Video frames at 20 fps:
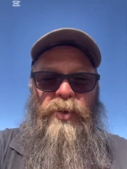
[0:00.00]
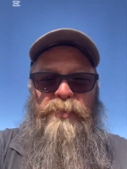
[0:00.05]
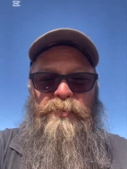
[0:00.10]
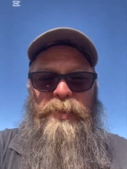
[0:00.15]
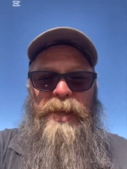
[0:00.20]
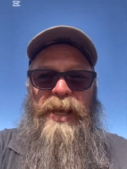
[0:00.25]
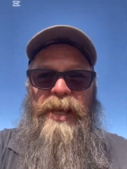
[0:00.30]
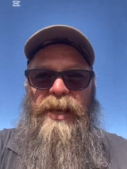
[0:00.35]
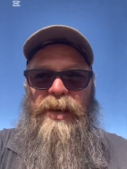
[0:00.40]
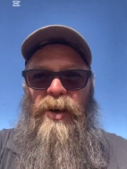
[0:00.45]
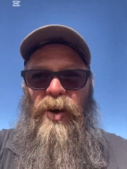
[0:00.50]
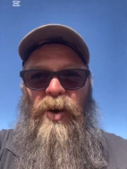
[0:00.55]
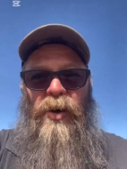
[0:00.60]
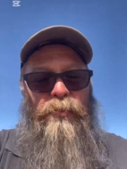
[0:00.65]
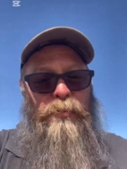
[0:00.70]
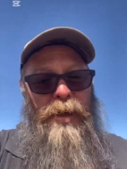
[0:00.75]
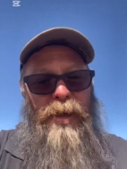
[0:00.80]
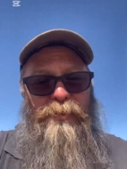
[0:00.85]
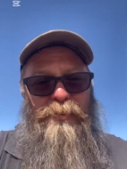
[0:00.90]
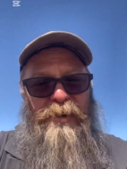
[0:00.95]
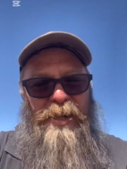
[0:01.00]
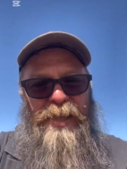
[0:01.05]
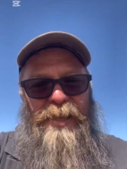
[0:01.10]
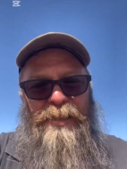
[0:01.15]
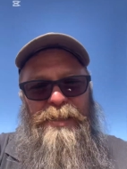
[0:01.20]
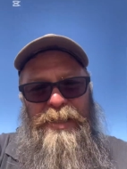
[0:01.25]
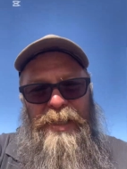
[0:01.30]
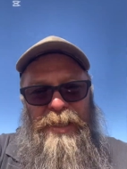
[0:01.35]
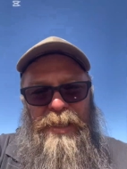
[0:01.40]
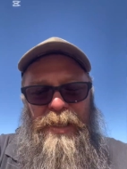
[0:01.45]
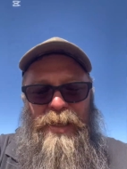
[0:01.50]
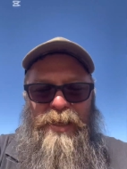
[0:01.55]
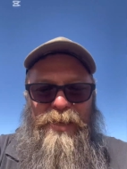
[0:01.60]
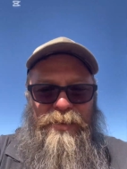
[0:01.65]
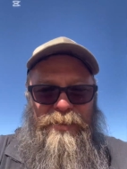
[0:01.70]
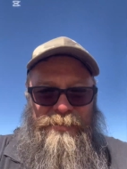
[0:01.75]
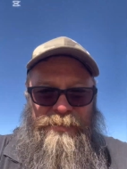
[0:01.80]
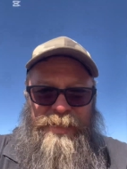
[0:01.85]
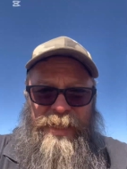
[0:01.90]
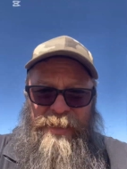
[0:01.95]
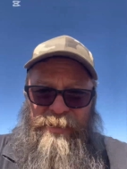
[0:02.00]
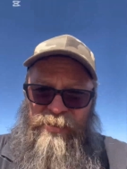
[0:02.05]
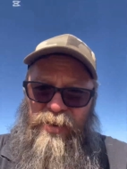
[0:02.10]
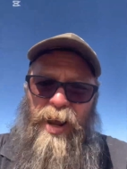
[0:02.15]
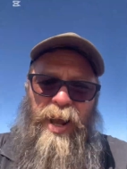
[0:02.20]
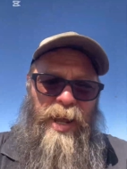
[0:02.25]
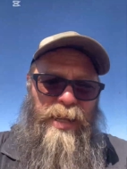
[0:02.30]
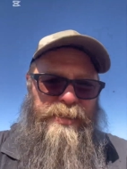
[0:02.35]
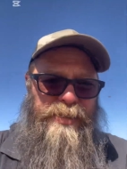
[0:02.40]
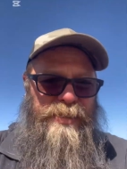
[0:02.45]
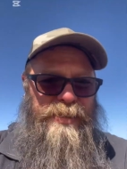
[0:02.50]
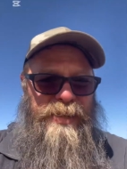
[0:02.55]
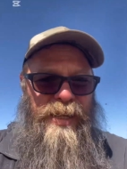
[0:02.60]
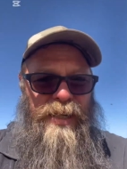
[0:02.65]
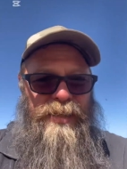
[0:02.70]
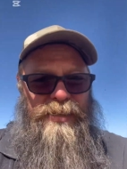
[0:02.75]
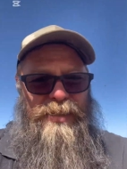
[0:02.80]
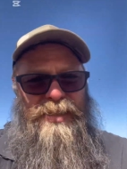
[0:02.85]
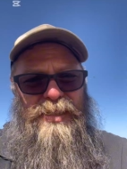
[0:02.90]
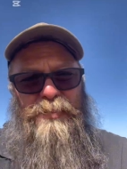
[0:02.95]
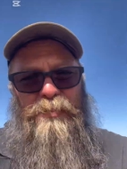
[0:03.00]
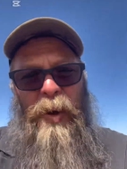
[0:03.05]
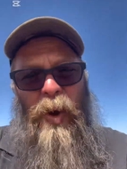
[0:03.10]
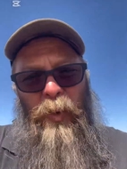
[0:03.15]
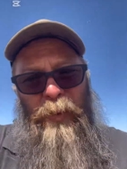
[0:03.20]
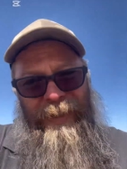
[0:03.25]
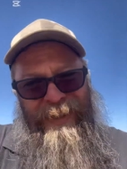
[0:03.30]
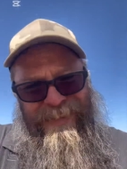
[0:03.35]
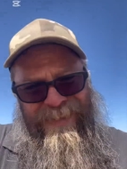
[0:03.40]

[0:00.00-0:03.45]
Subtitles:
being a hot muffler on dead grass, it started to smoulder.